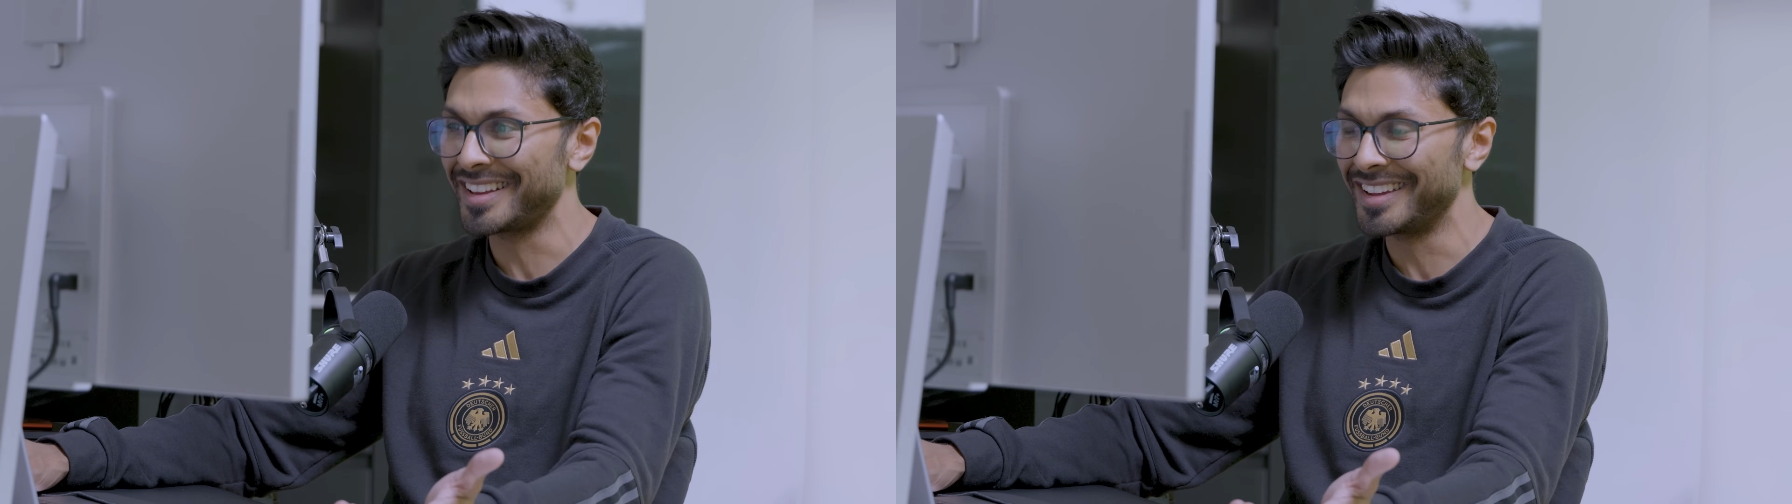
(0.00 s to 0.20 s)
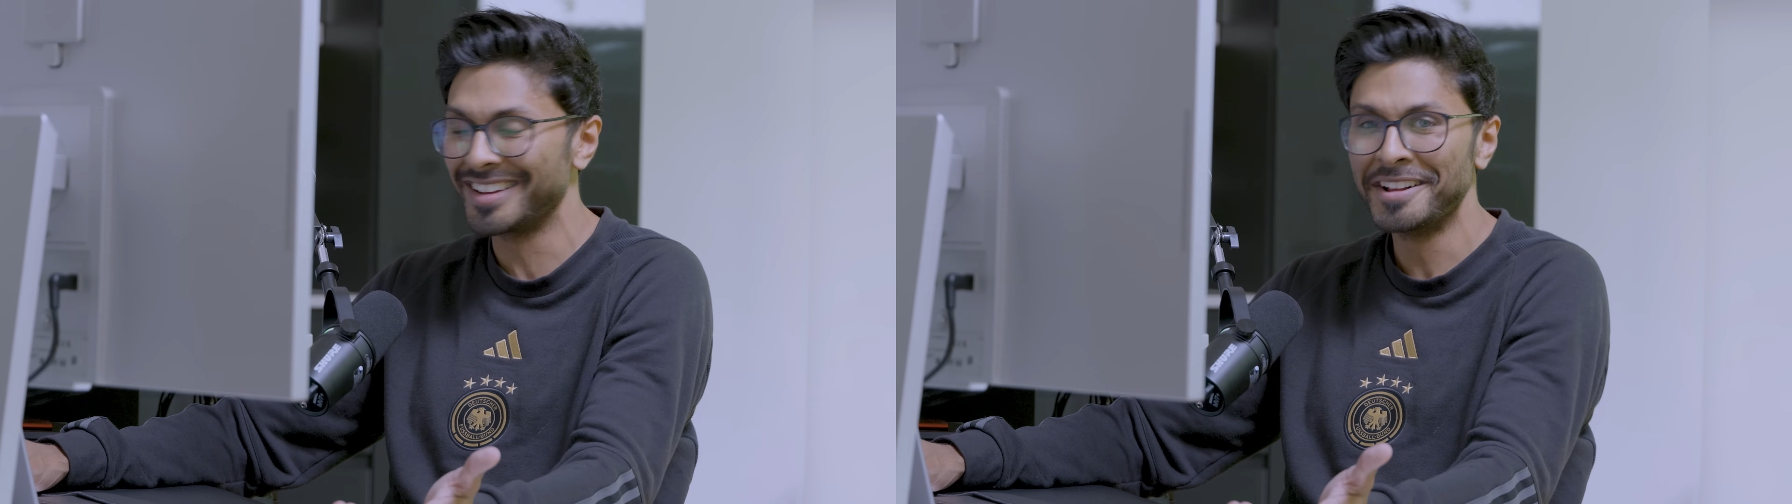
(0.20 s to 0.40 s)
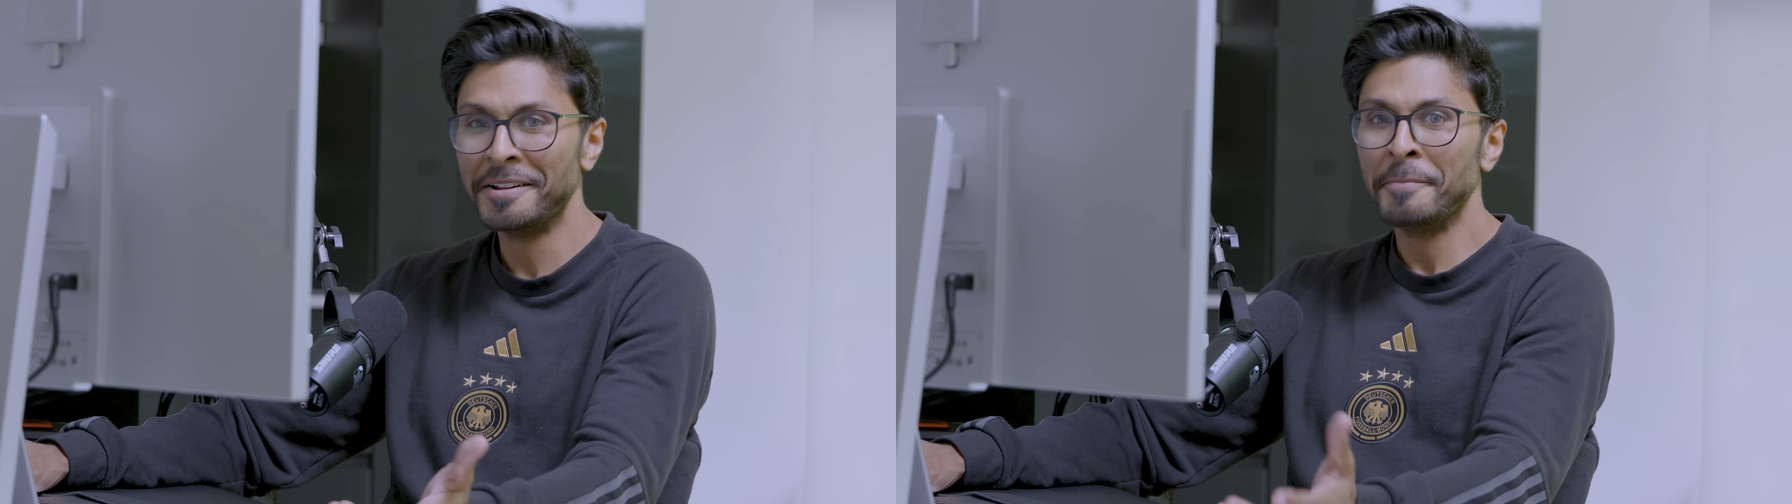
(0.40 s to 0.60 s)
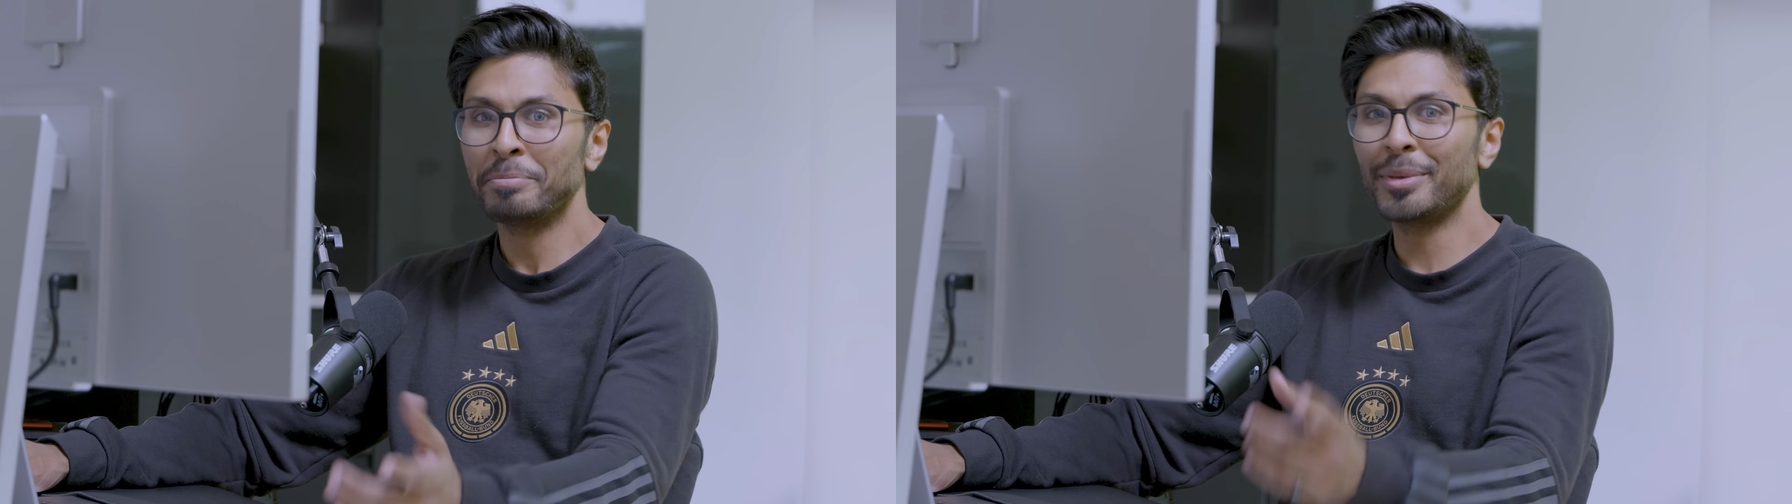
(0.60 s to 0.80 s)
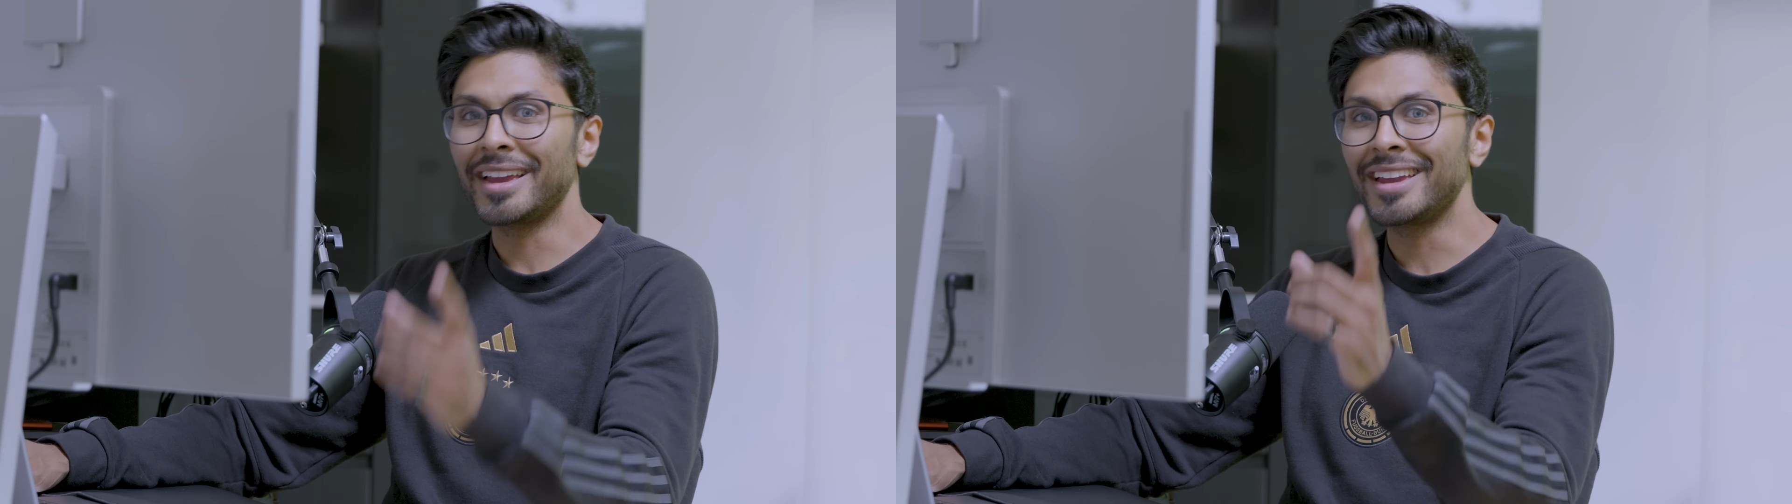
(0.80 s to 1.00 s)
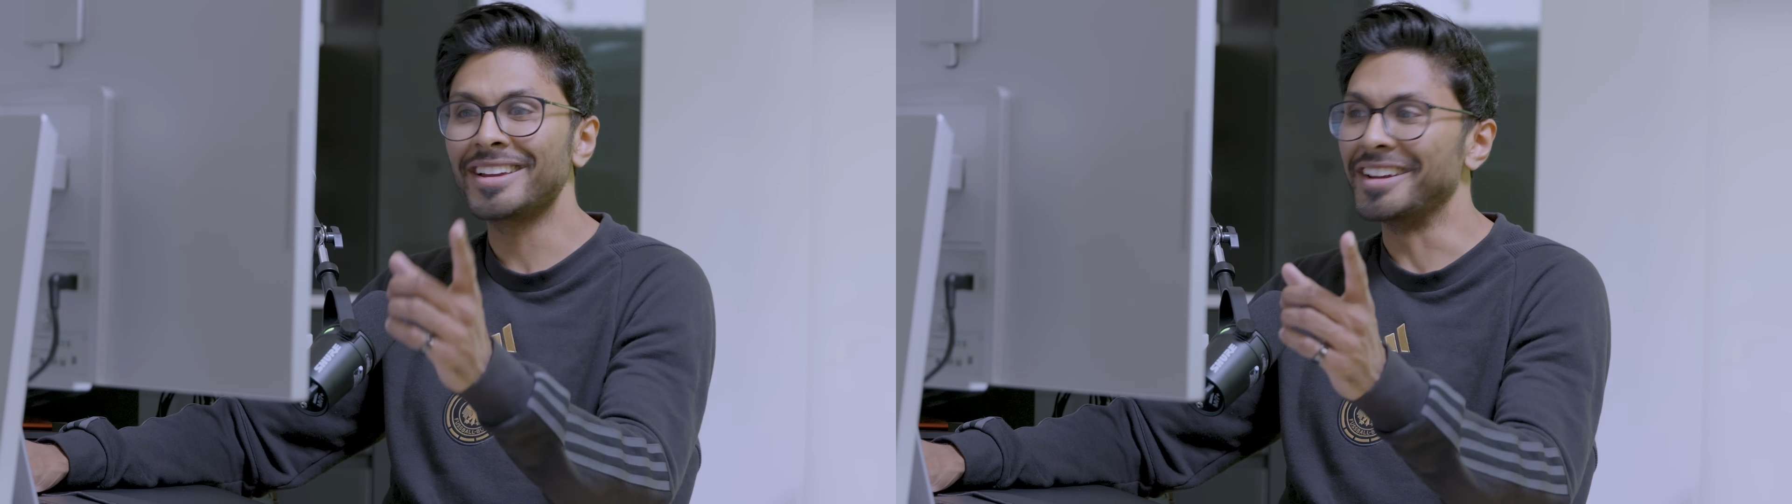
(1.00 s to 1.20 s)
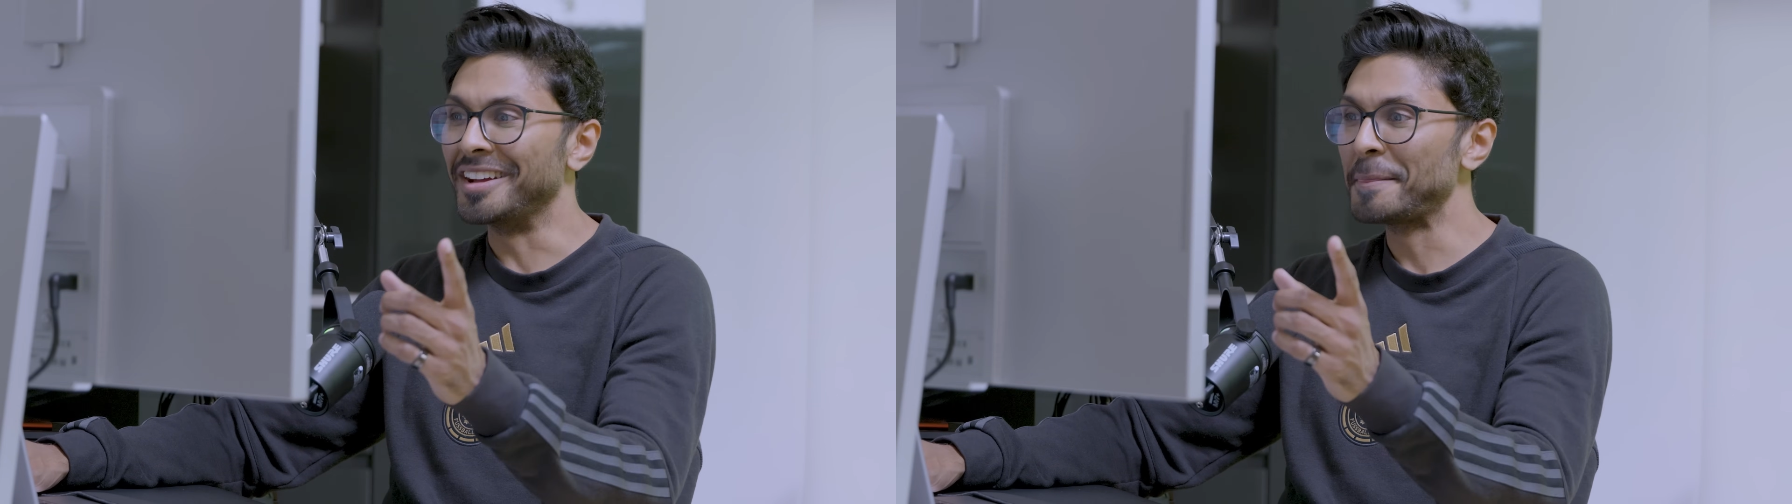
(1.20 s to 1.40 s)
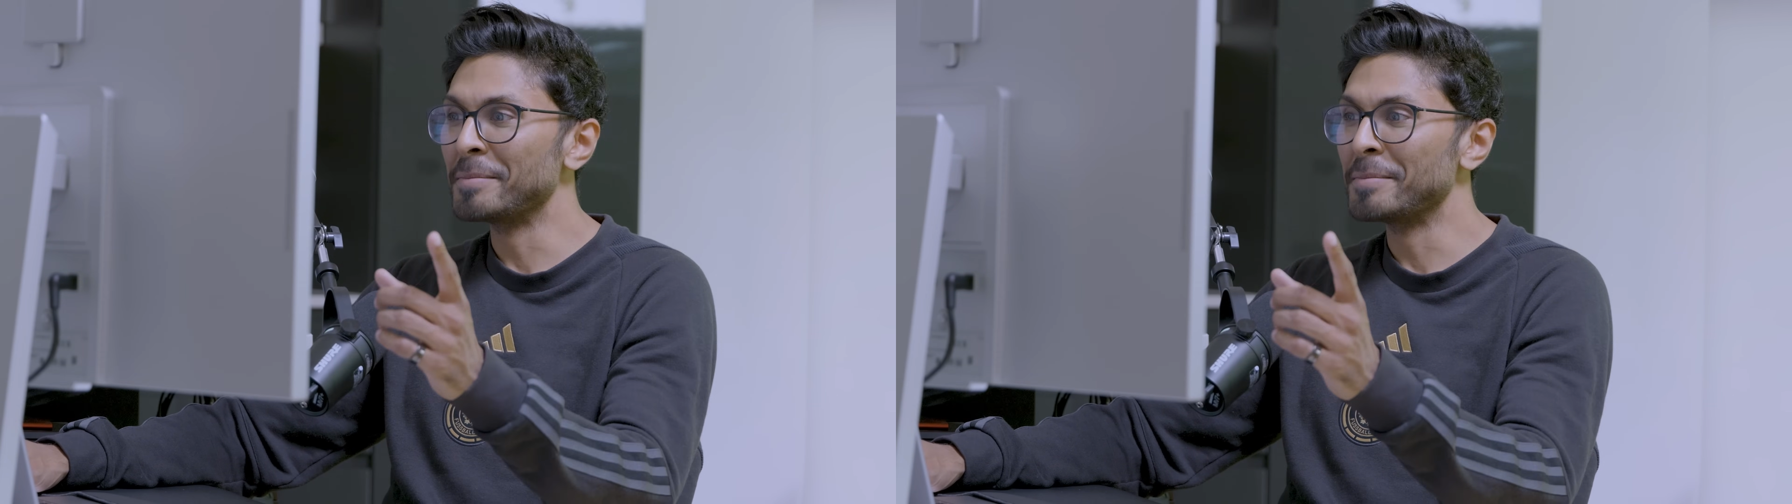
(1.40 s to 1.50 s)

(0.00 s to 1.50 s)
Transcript: it. But here